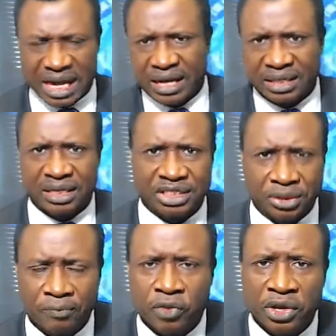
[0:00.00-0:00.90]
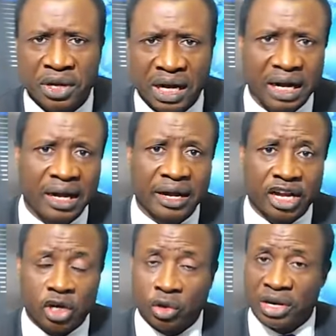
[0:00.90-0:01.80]
I think so.
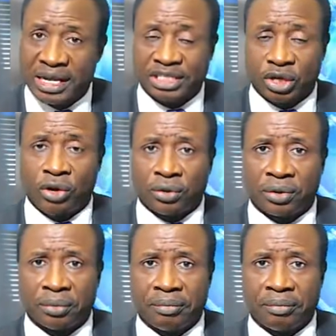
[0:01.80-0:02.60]
Including his own.